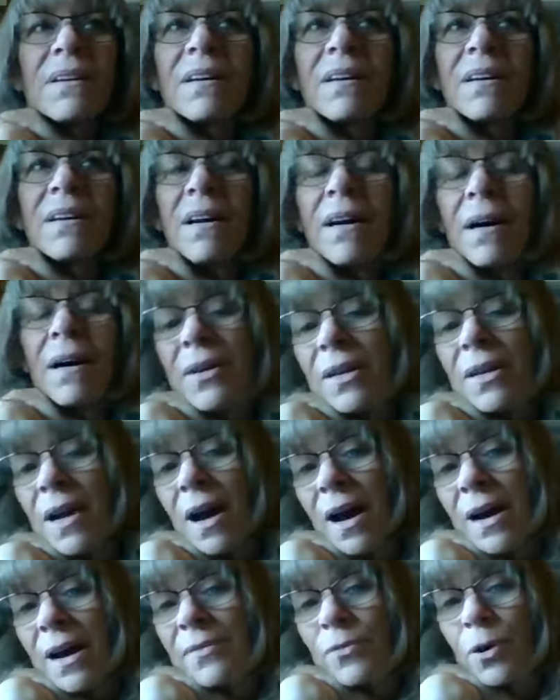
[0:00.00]

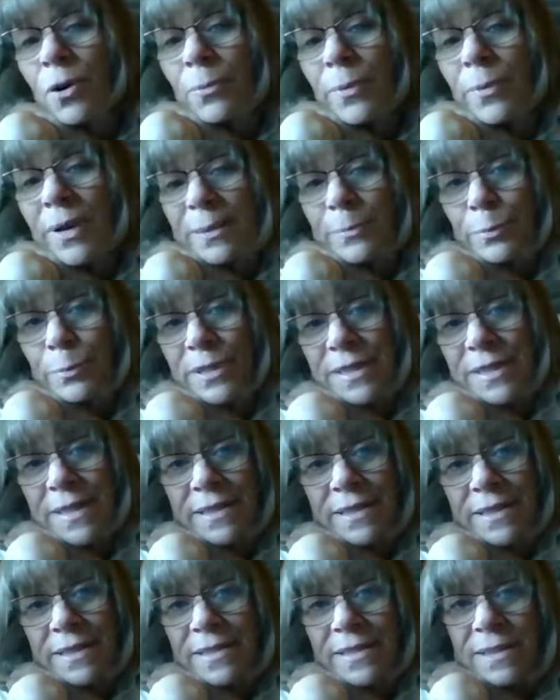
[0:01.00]
I've already
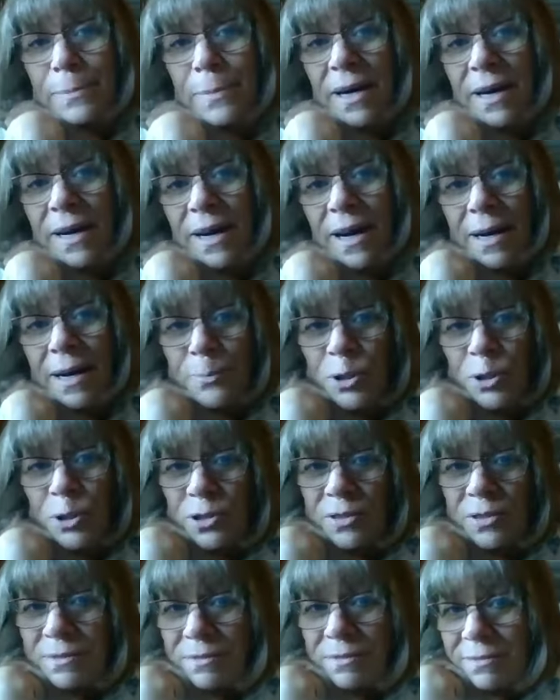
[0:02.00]
presented my
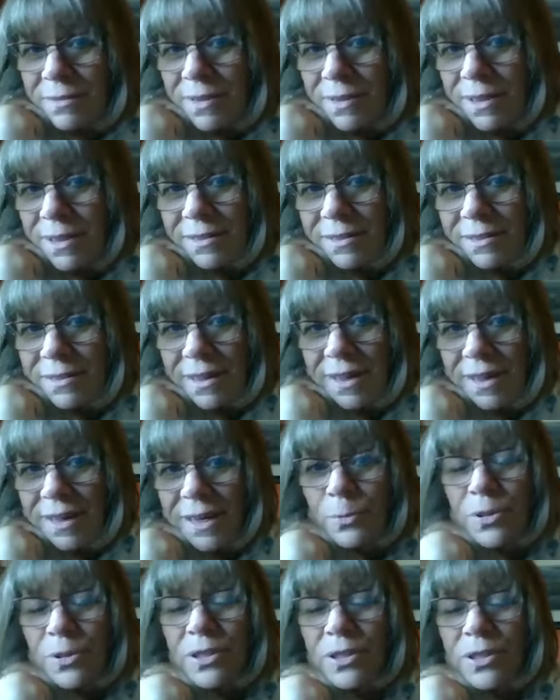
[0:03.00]
option, right? I
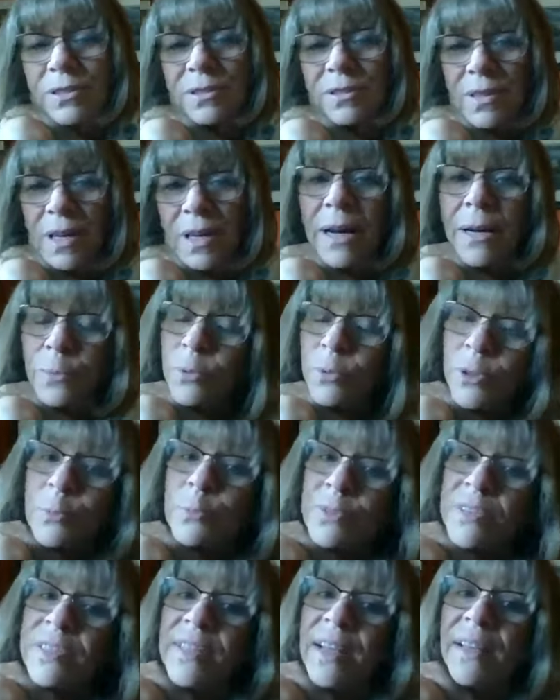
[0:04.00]
will
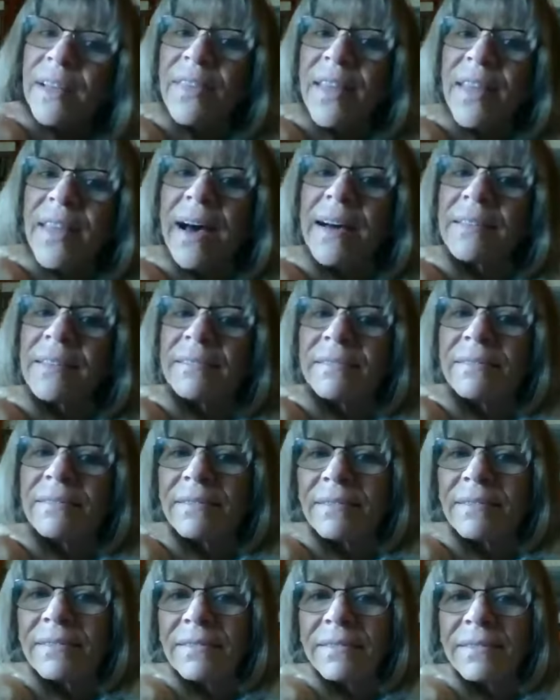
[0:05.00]
present that
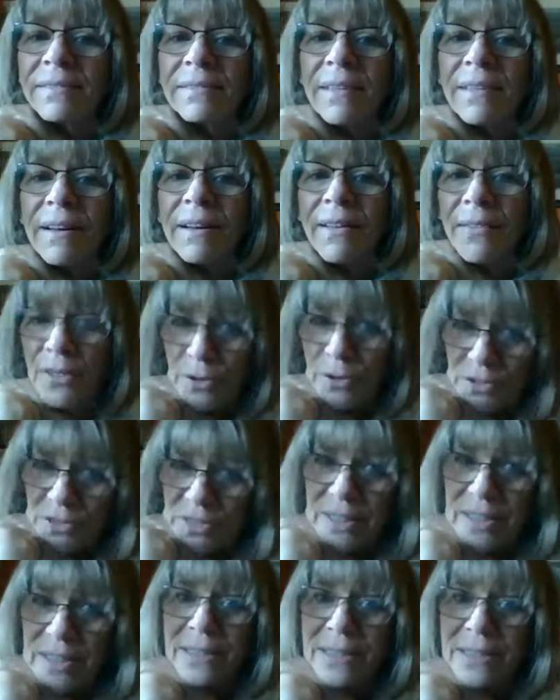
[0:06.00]
on Thursday.